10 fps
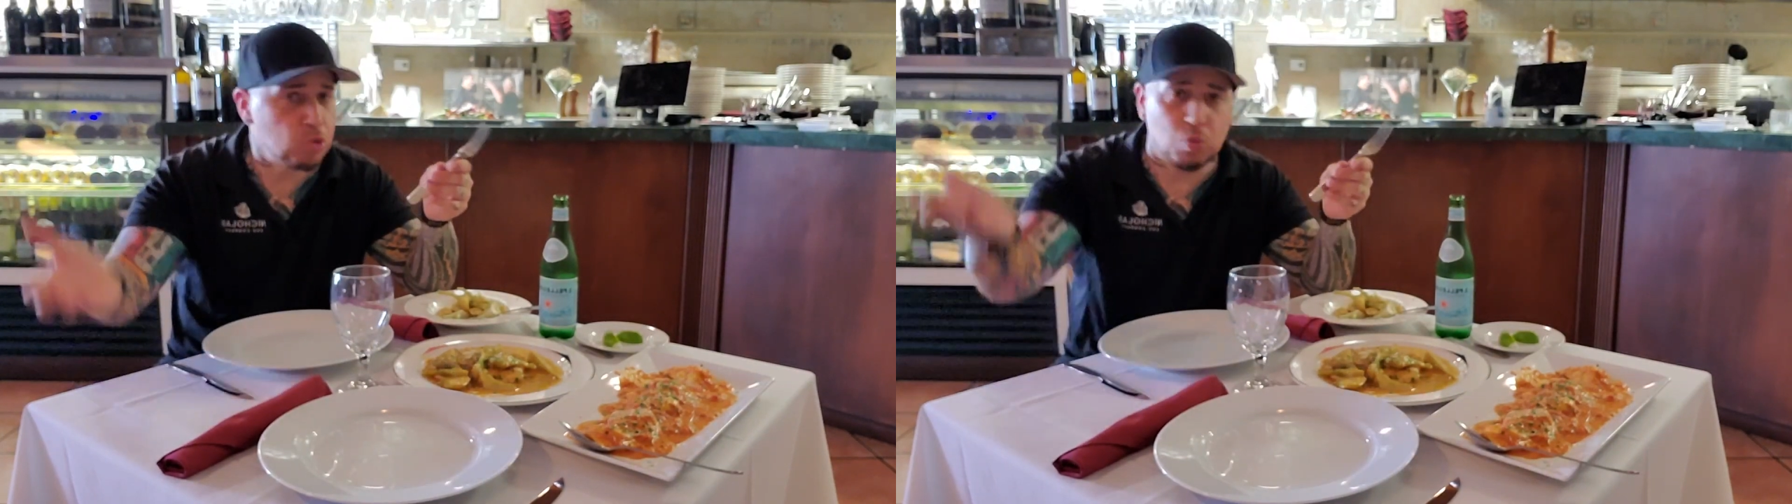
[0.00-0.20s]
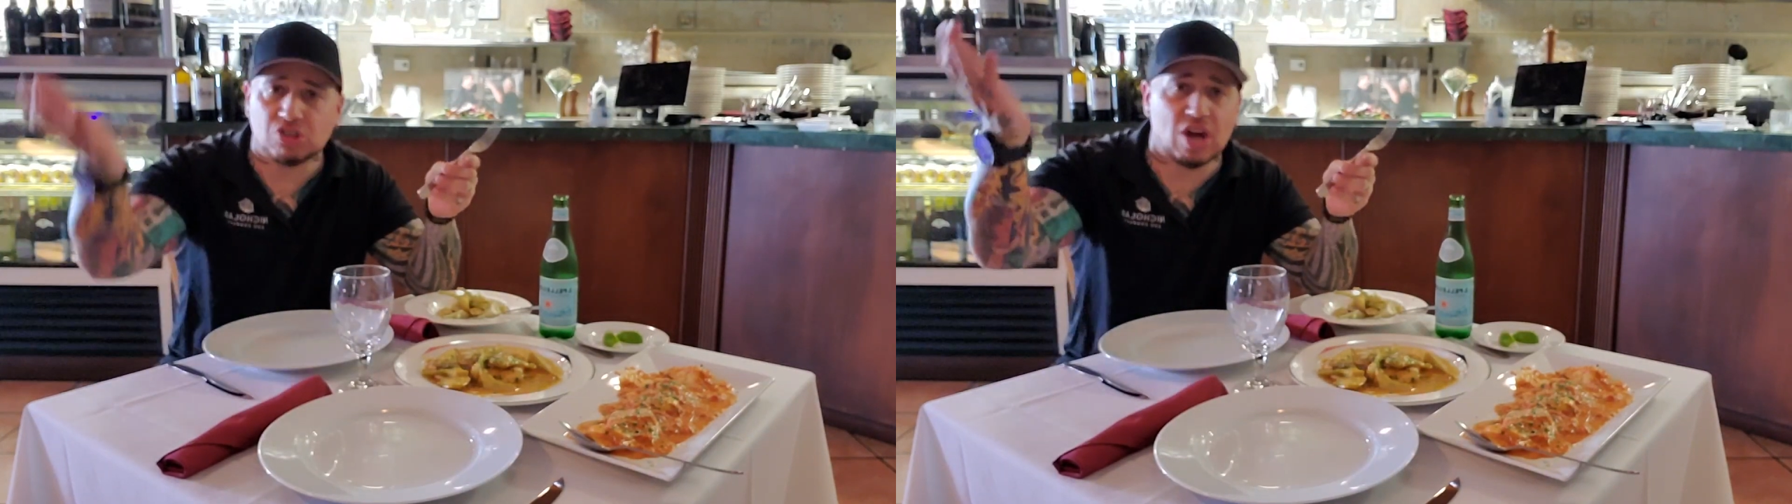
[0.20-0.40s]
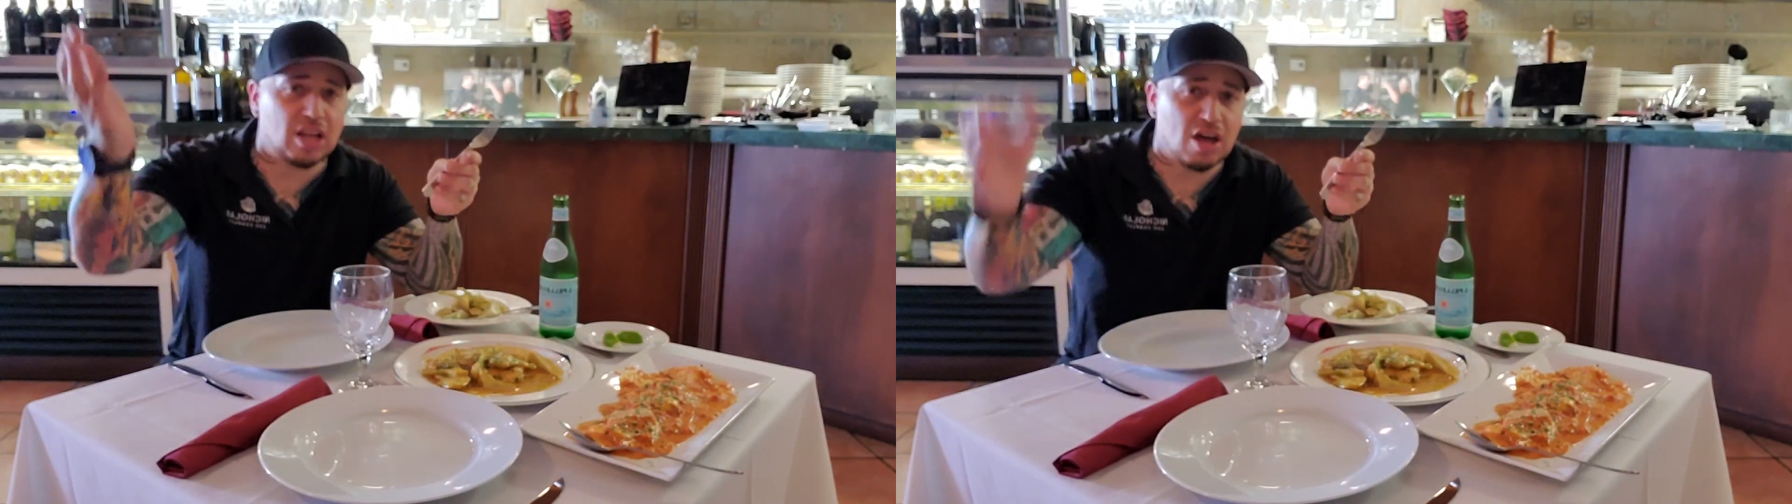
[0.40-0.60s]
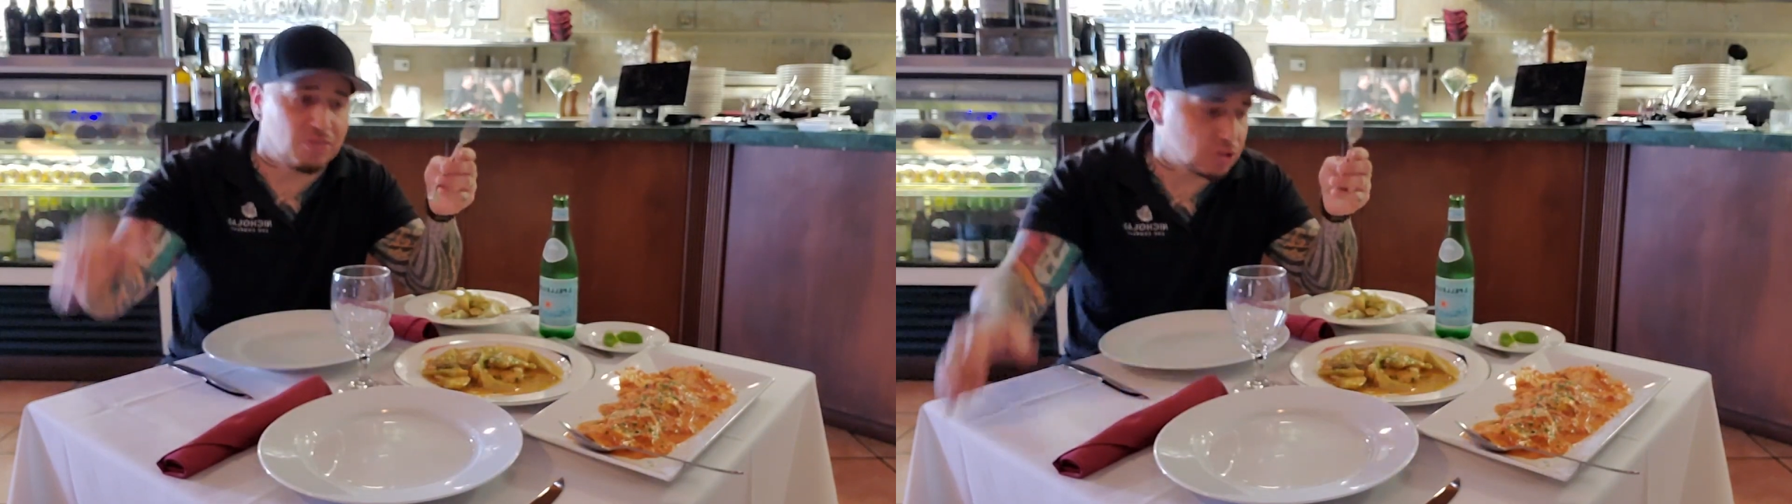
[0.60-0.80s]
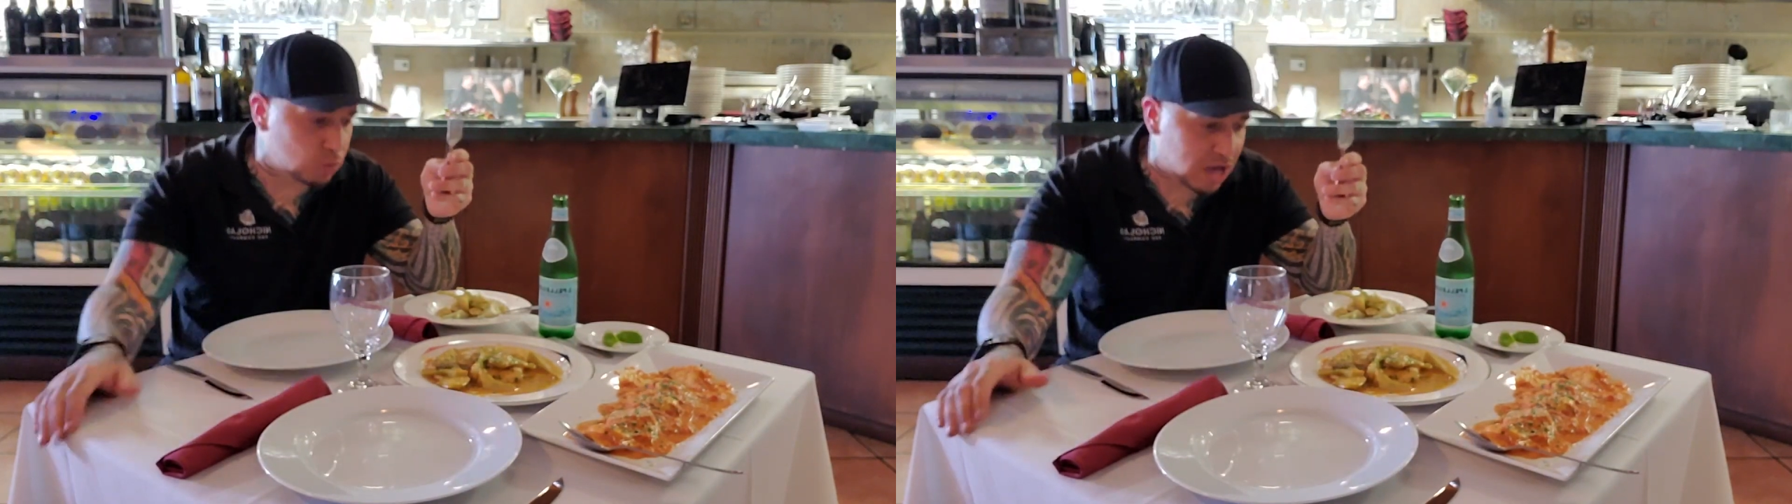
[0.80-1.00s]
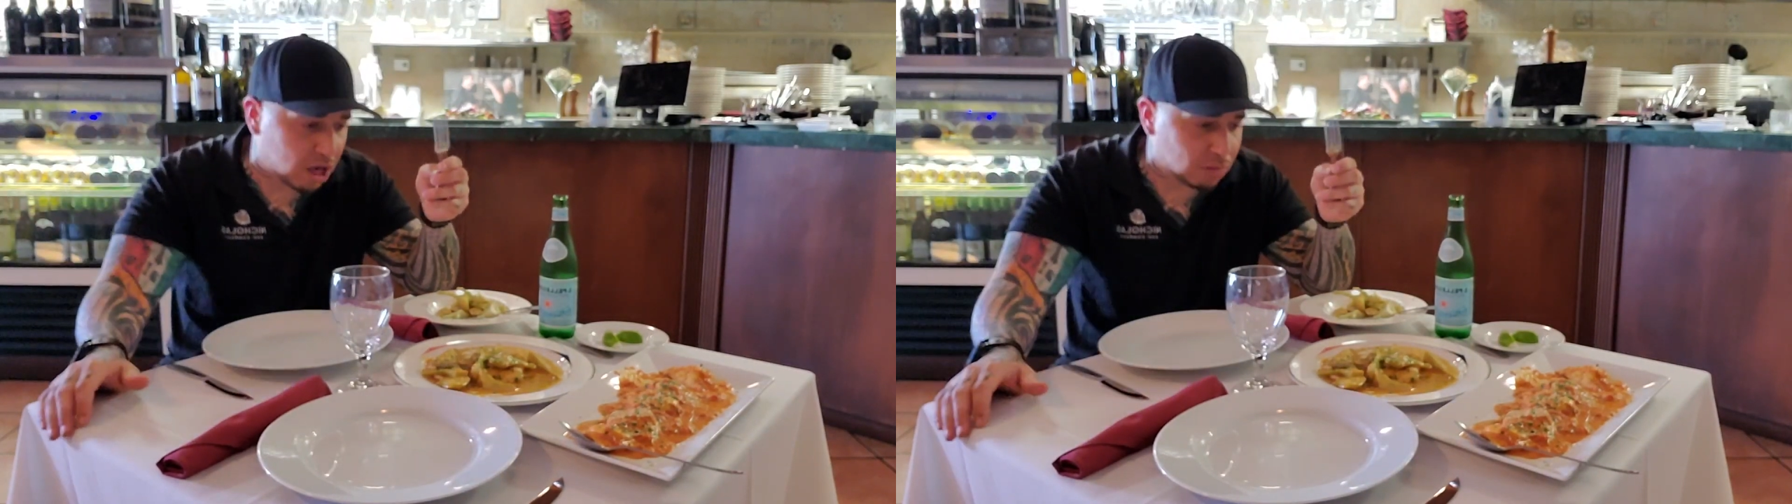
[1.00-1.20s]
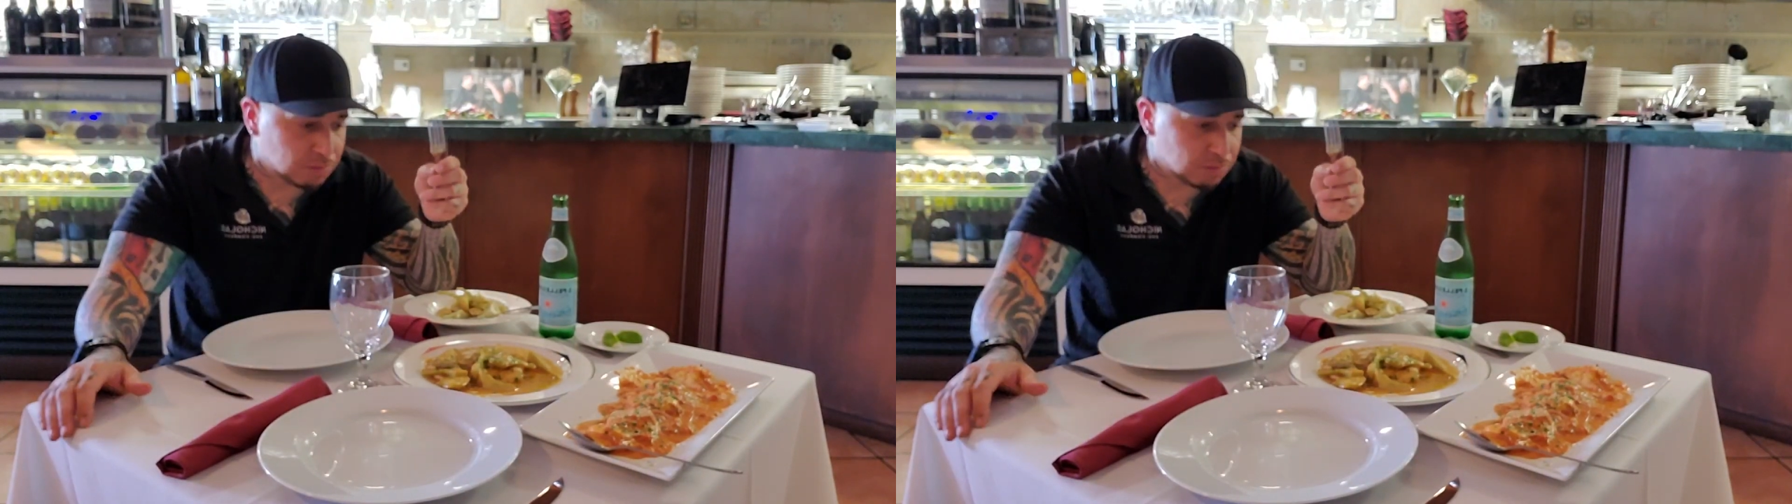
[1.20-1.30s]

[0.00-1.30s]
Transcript: which I love as well.